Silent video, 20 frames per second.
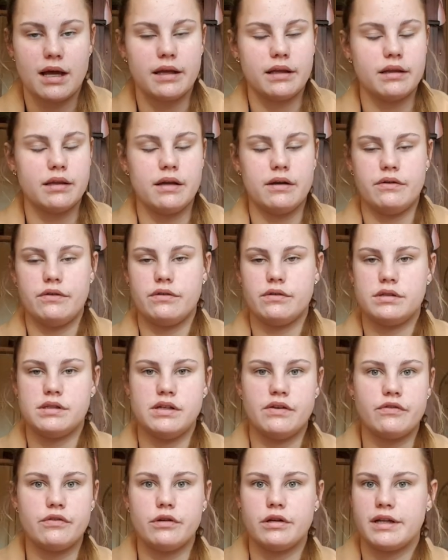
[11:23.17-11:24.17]
like they're
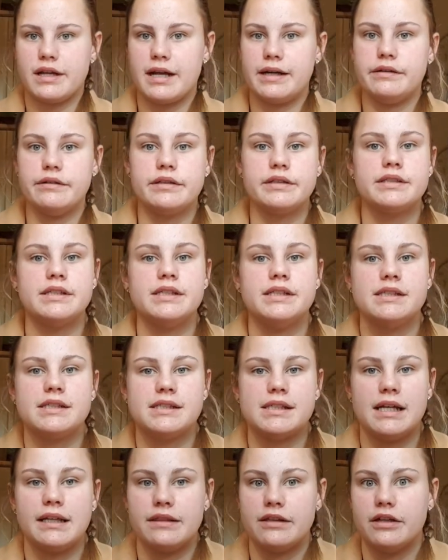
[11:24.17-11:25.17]
different
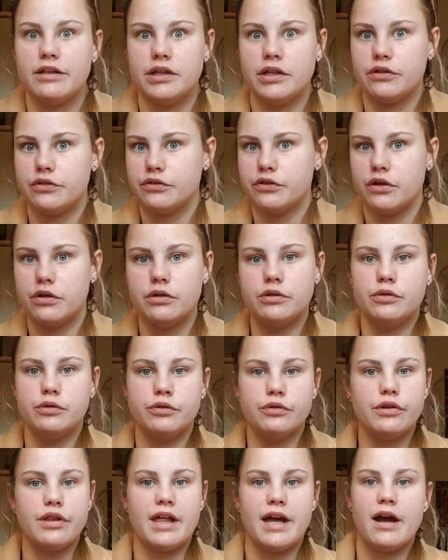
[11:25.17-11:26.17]
characters and they don't know
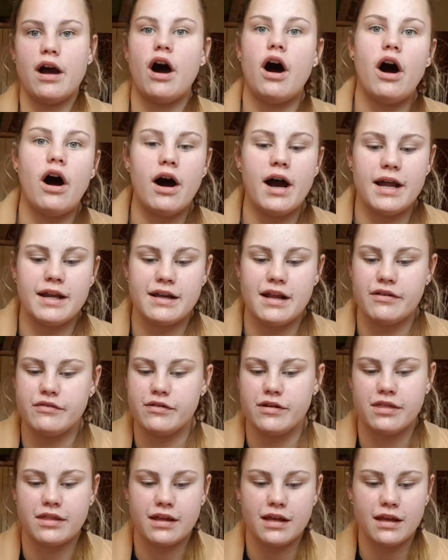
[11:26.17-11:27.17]
who they are and
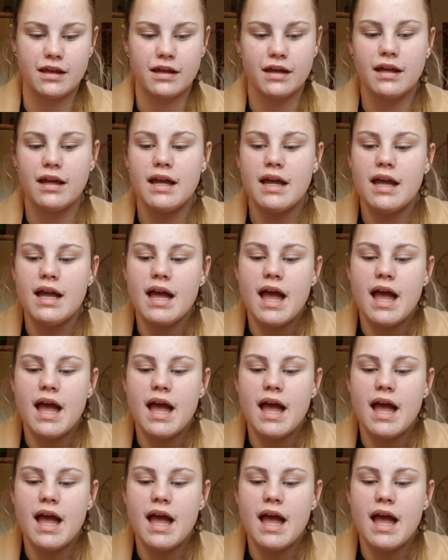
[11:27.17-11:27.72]
everything,